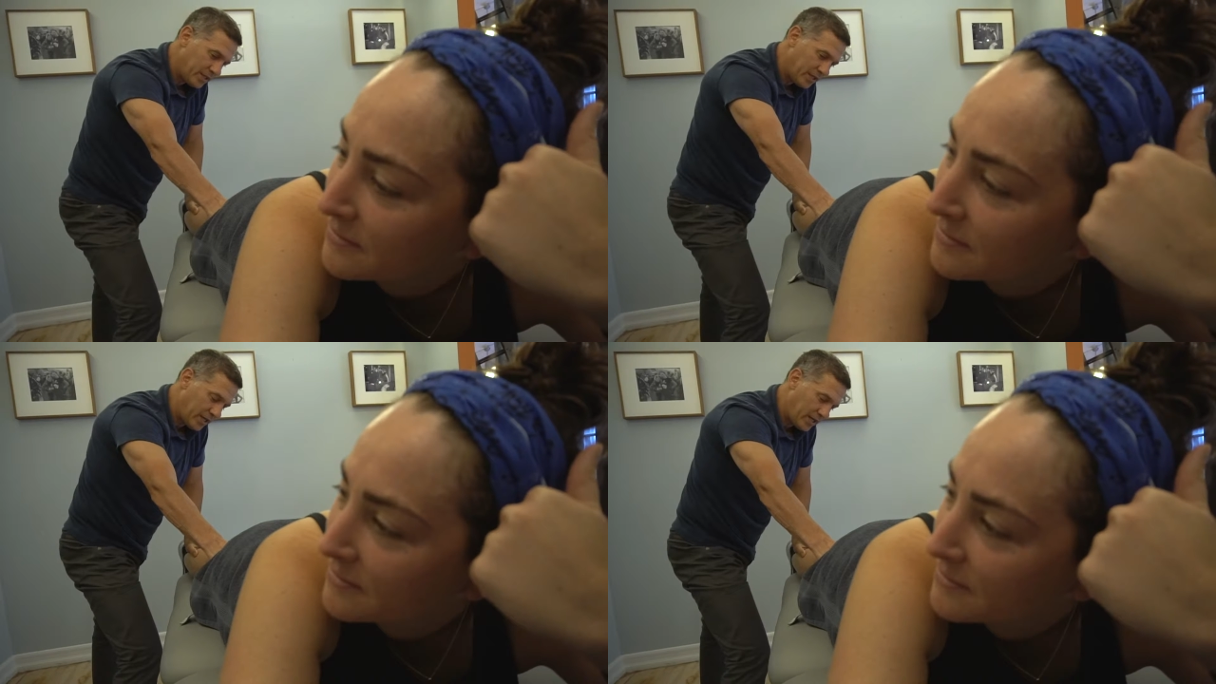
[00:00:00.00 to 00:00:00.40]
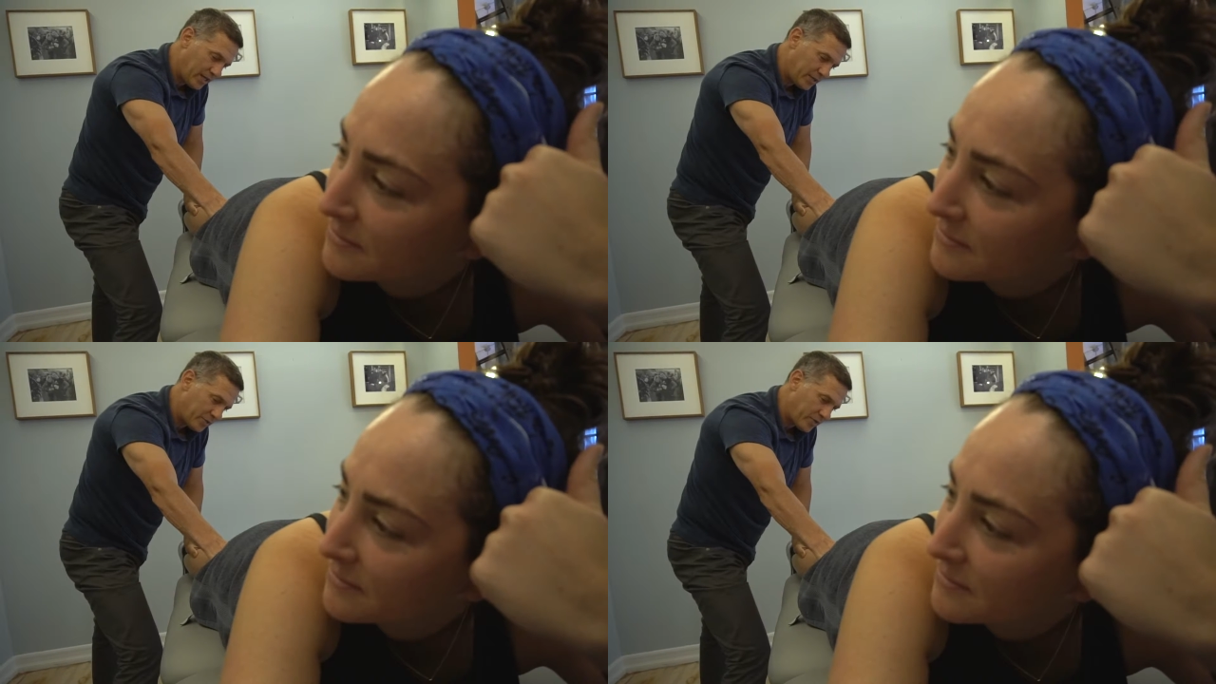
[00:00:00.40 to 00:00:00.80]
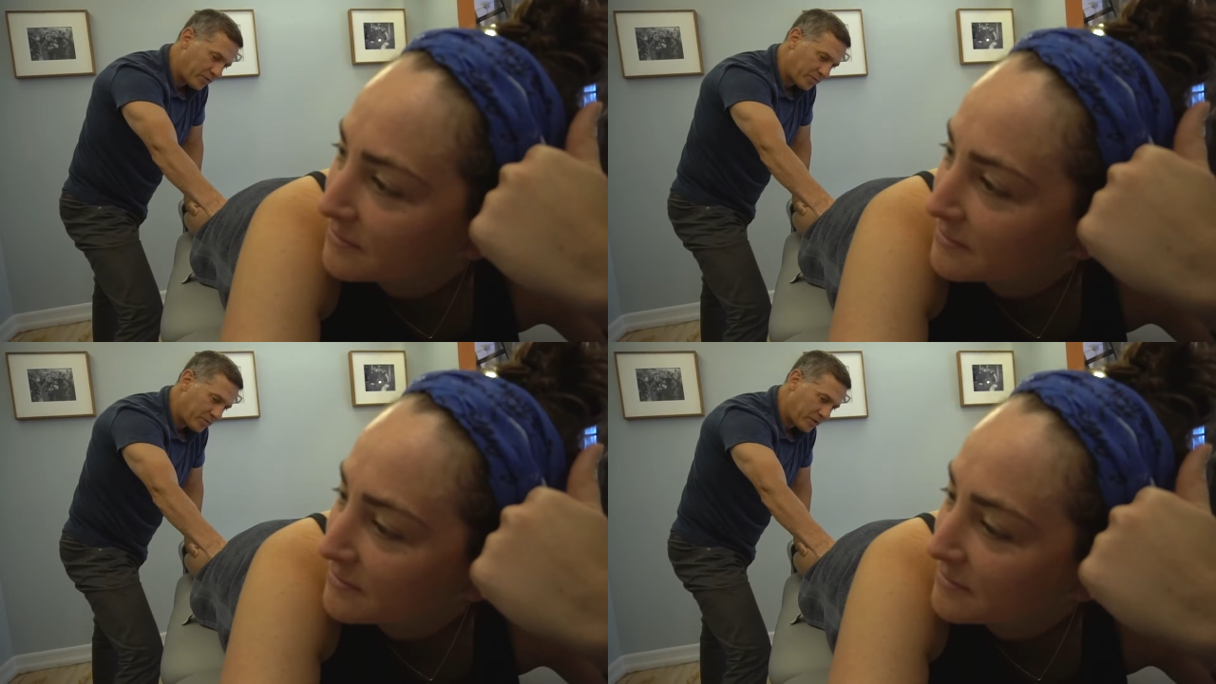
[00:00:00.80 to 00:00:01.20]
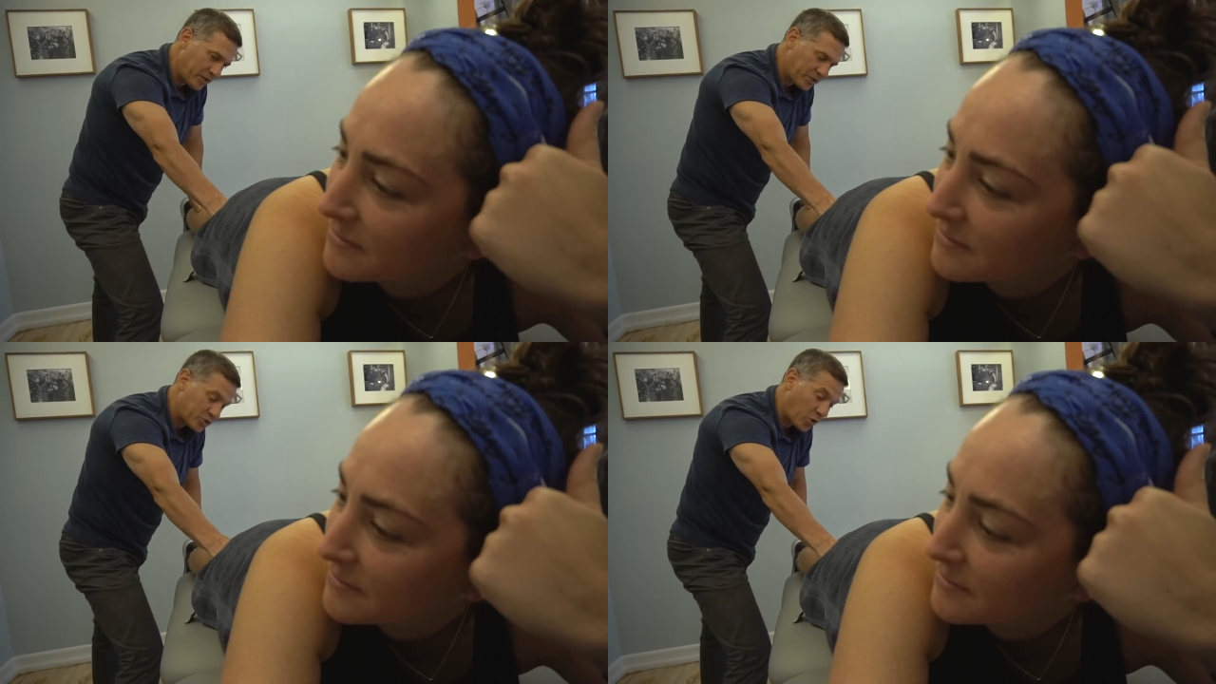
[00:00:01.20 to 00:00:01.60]
Speaker 1: uh, and you'll definitely
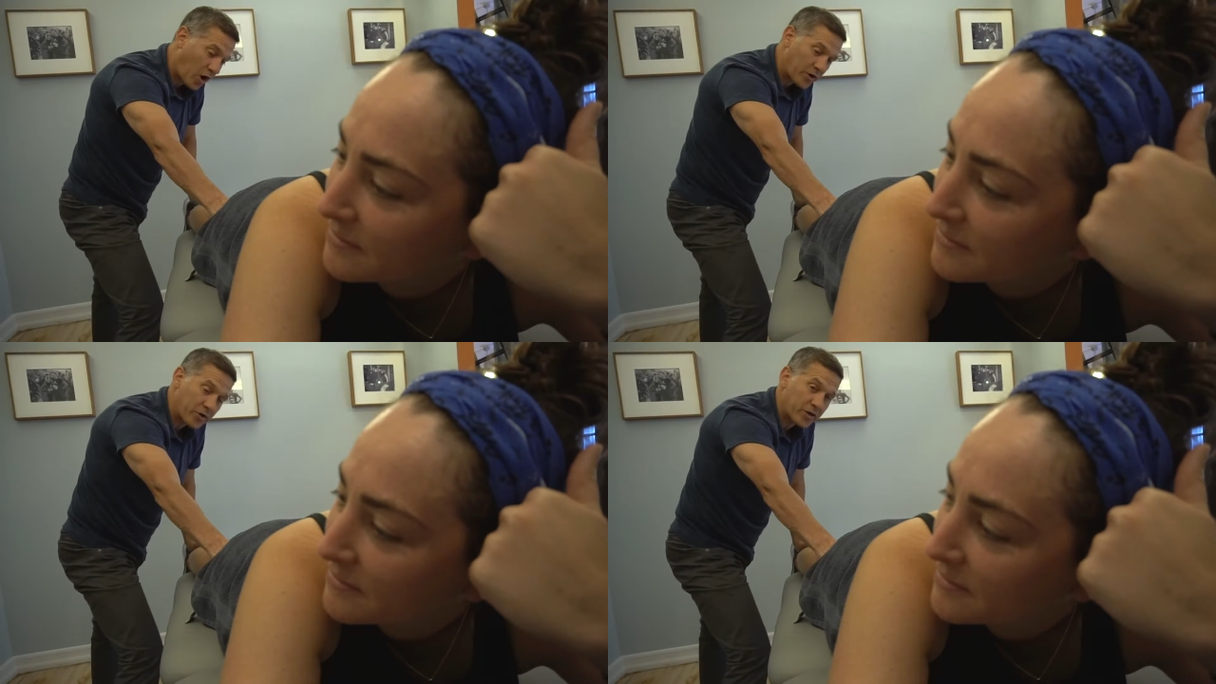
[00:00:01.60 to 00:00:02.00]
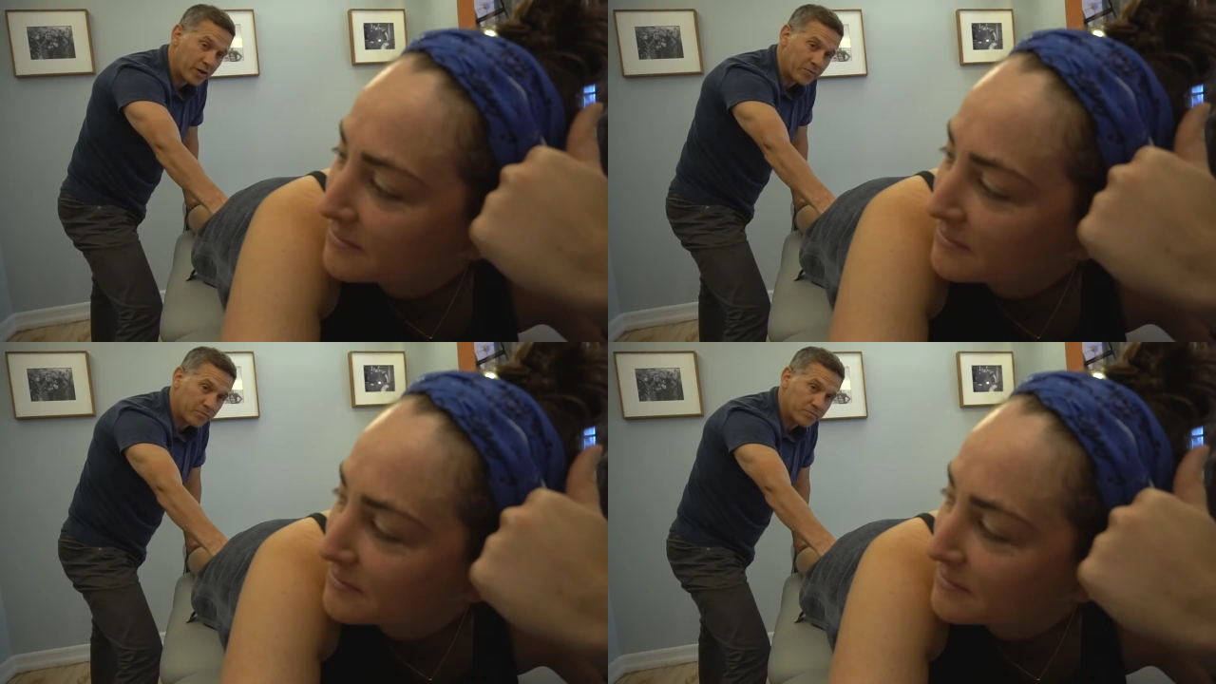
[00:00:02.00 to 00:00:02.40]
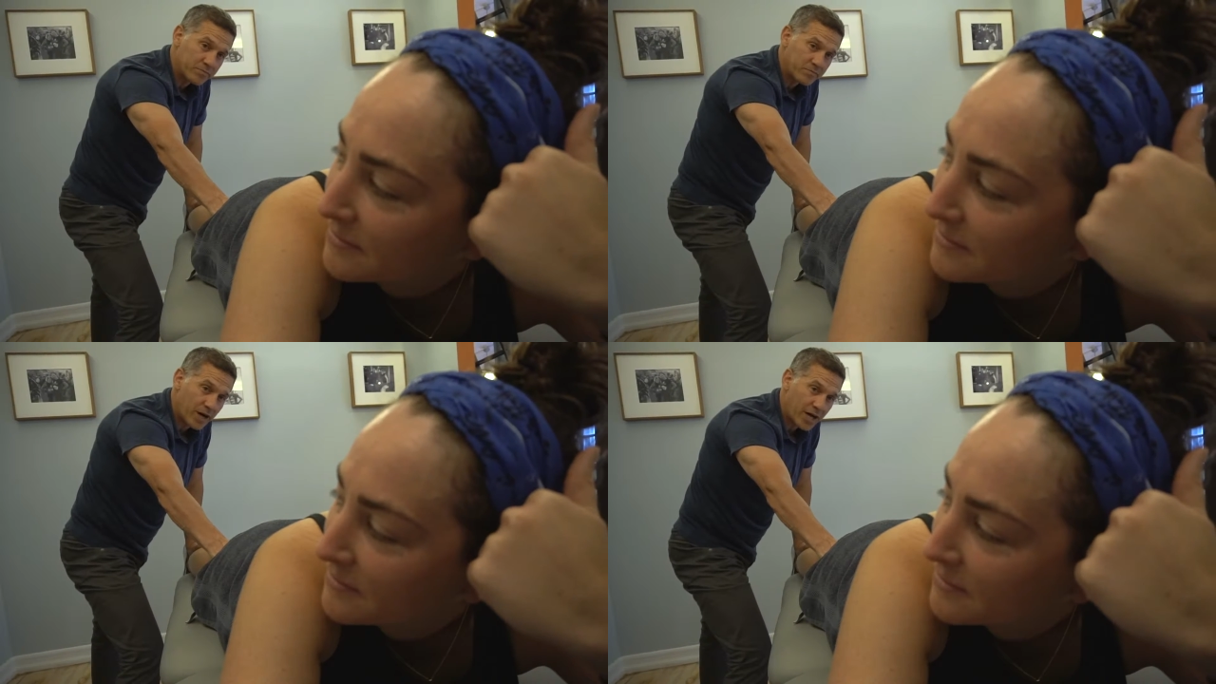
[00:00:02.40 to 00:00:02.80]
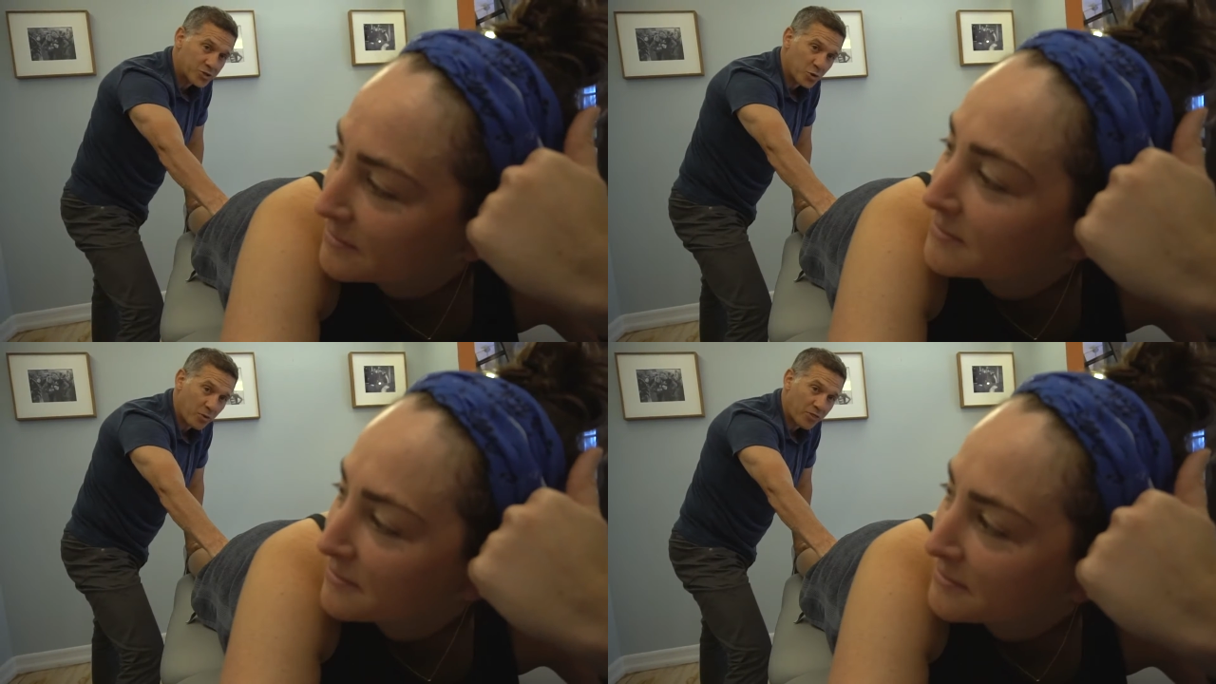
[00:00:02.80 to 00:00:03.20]
be stronger come
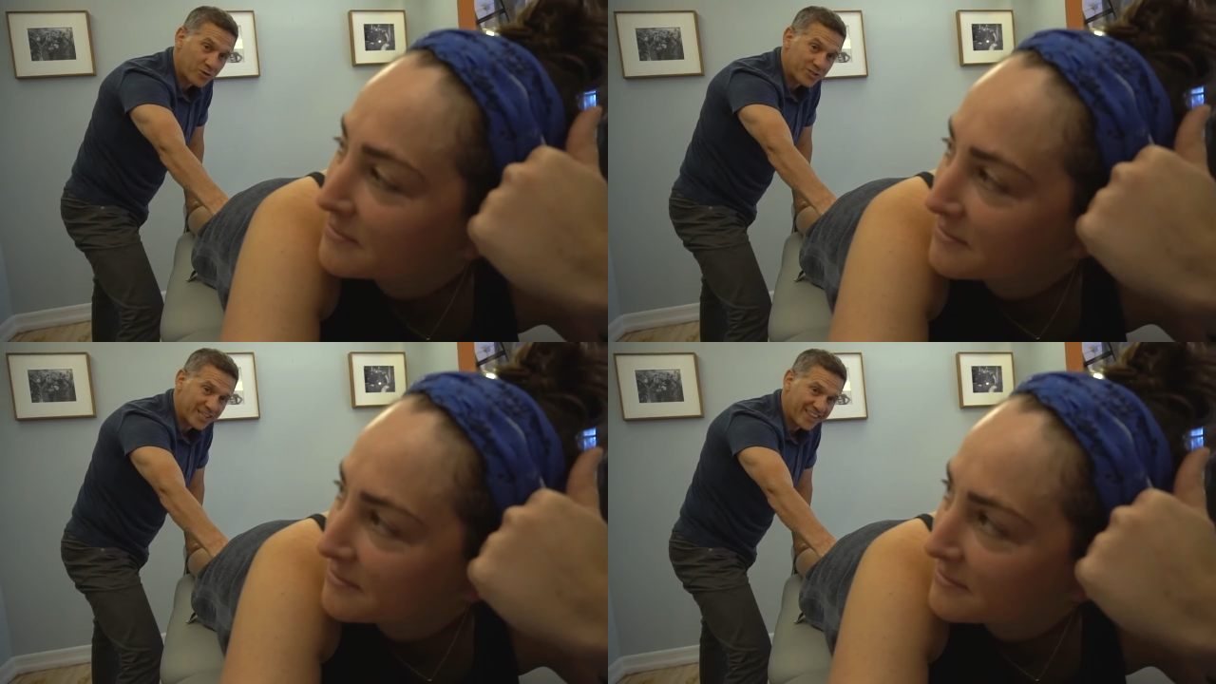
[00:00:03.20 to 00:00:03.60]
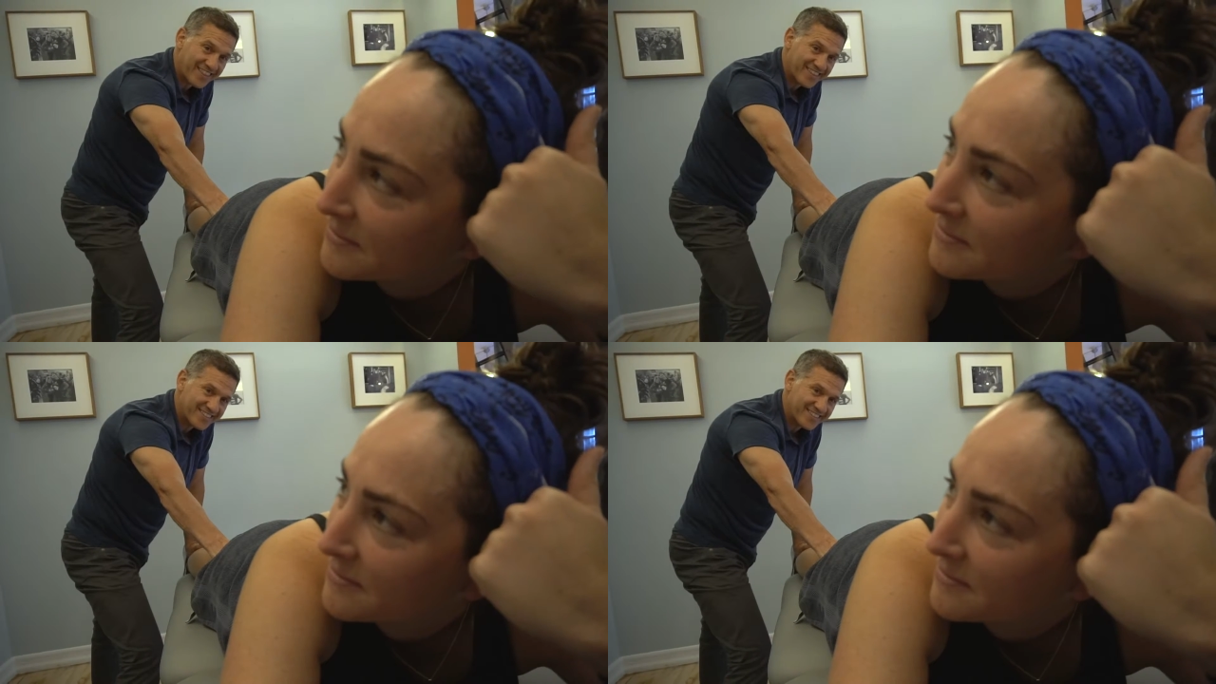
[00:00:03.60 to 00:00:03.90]
October 13th.